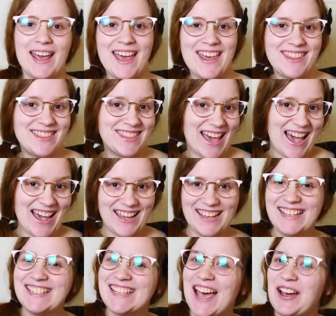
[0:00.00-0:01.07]
And that
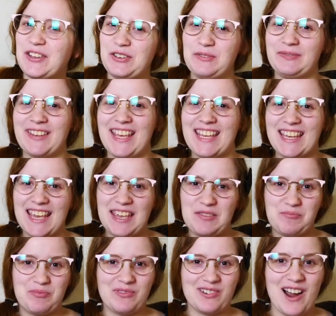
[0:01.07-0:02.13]
is how you make
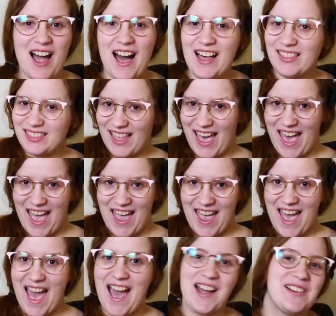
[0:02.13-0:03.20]
a bralette
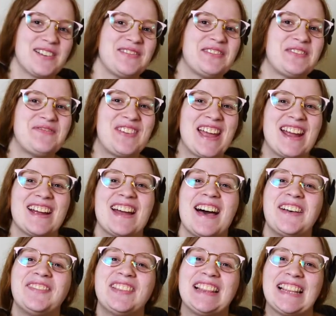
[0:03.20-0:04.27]
out of a pair
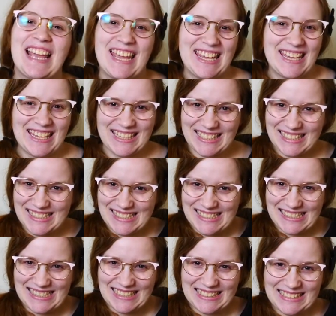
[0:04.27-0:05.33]
of leggings.
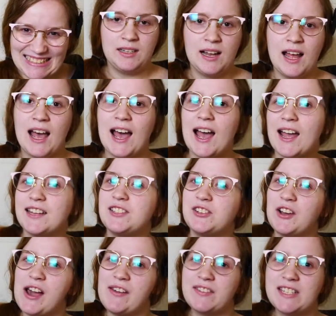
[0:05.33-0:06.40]
I
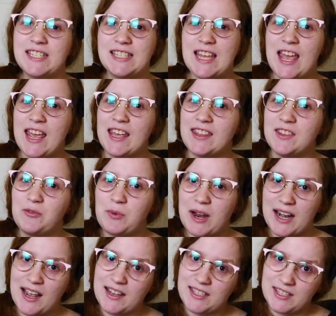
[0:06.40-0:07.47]
do have to say the
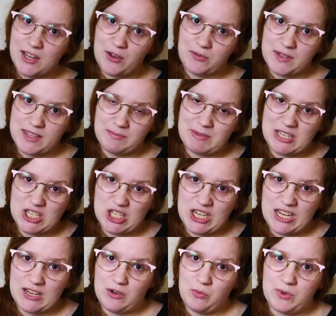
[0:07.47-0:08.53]
one I sewed with the
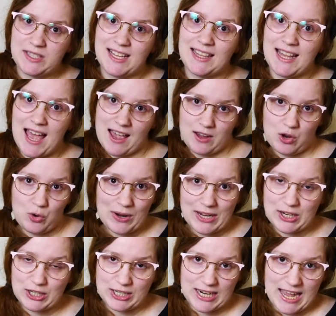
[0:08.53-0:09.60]
machine was a lot
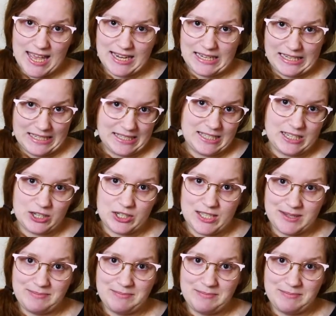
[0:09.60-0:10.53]
quicker and easier to